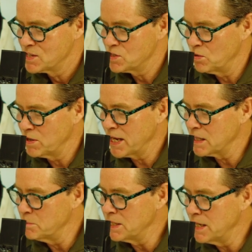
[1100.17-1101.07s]
So again,
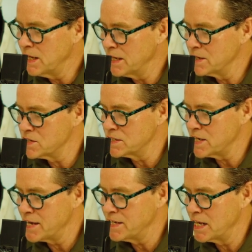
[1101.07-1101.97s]
the beginning is the
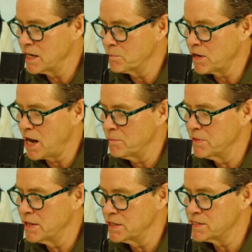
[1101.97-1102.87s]
Titanic problem
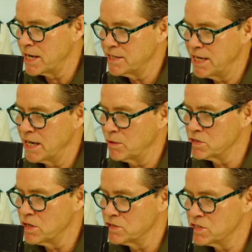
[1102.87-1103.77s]
that the Titanic
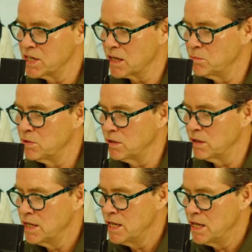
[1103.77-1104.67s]
was
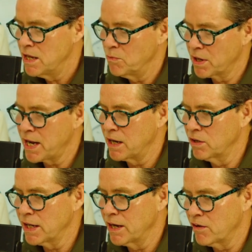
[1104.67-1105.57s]
unsinkable. We're kind of
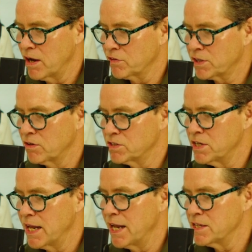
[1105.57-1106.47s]
looking at our healthcare
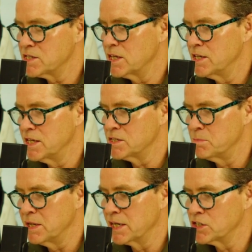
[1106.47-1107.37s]
today. It's it is
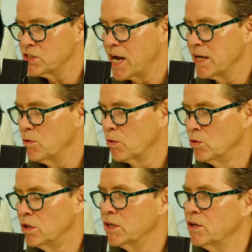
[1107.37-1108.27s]
big and shiny. We're
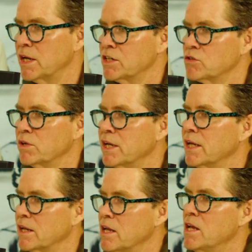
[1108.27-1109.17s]
really good at
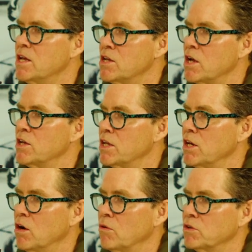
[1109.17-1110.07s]
treating you
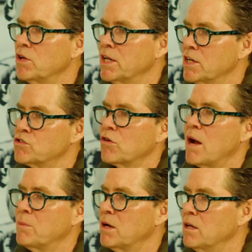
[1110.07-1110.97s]
know, you get in a
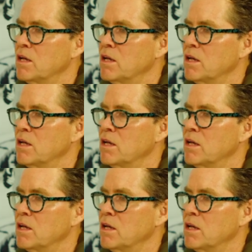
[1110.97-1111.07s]
trauma,